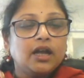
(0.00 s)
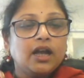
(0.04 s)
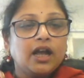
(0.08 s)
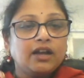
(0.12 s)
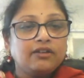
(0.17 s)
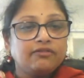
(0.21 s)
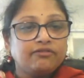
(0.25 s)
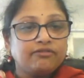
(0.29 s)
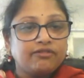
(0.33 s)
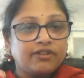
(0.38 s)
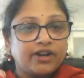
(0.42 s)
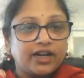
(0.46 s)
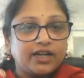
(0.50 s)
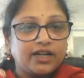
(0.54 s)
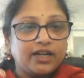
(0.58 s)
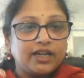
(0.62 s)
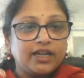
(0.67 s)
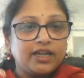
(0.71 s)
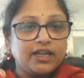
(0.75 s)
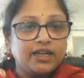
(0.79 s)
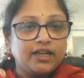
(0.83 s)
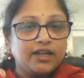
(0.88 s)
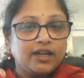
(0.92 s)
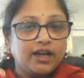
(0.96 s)
And
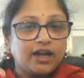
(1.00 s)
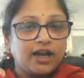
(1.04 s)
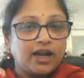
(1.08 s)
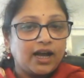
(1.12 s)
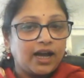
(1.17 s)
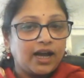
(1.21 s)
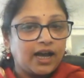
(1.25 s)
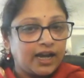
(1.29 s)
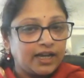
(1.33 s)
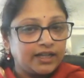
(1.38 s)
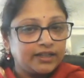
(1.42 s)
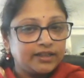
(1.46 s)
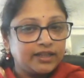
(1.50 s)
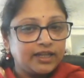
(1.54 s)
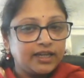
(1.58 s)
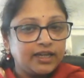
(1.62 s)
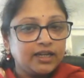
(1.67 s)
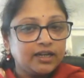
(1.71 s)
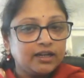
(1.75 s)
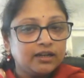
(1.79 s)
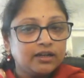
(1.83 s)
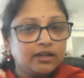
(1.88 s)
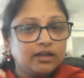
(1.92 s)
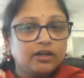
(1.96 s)
finally, I
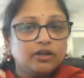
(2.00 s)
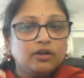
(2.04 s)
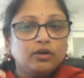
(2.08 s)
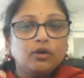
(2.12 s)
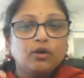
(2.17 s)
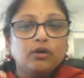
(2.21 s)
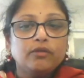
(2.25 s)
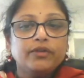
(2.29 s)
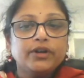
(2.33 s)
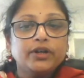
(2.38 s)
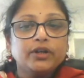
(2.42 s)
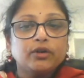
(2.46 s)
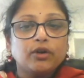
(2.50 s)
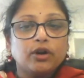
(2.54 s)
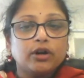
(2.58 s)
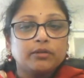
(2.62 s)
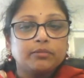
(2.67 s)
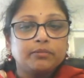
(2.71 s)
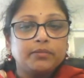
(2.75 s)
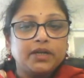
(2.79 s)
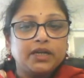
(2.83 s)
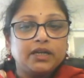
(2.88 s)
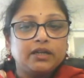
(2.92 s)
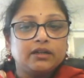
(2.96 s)
think COVID
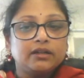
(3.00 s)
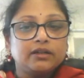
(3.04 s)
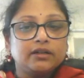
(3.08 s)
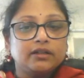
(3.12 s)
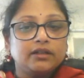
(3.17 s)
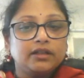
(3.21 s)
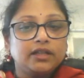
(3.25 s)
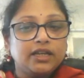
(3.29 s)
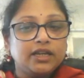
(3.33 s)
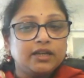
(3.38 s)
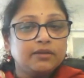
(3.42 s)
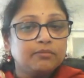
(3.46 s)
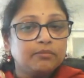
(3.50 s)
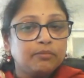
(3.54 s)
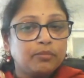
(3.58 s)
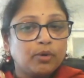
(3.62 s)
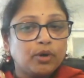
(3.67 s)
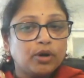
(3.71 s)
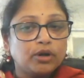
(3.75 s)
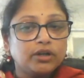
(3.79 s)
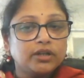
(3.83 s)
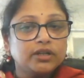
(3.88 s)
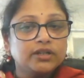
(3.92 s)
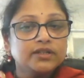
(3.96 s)
taught me the
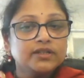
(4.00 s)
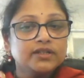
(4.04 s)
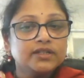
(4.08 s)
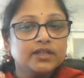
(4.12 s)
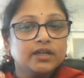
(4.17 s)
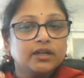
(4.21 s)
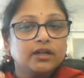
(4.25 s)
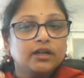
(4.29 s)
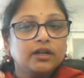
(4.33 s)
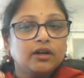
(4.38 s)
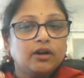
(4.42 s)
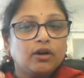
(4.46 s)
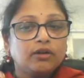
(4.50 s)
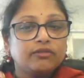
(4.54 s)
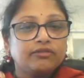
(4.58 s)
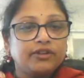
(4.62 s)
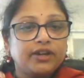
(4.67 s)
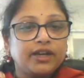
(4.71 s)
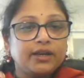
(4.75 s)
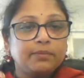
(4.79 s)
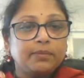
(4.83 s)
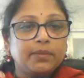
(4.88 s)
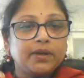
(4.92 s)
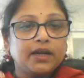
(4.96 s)
importance of
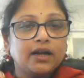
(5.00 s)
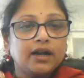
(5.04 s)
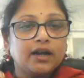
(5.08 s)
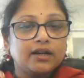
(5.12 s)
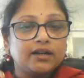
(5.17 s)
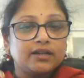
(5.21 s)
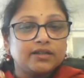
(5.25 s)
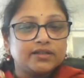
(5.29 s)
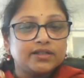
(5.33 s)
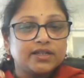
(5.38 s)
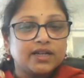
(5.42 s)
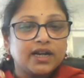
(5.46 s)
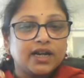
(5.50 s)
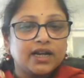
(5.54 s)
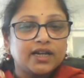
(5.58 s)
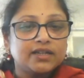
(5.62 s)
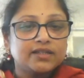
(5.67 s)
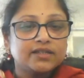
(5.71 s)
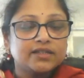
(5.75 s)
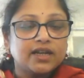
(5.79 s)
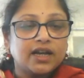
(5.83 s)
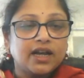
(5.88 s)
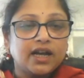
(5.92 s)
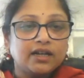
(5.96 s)
keeping our
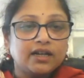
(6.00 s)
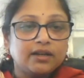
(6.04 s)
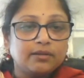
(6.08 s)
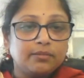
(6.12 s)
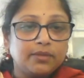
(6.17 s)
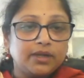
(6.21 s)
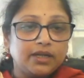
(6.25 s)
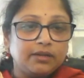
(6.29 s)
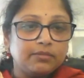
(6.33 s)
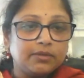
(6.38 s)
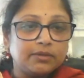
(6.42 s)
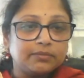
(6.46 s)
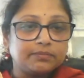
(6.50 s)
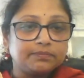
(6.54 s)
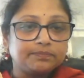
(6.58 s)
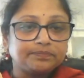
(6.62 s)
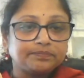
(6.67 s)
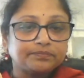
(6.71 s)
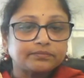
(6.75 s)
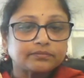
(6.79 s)
desires at a minimum.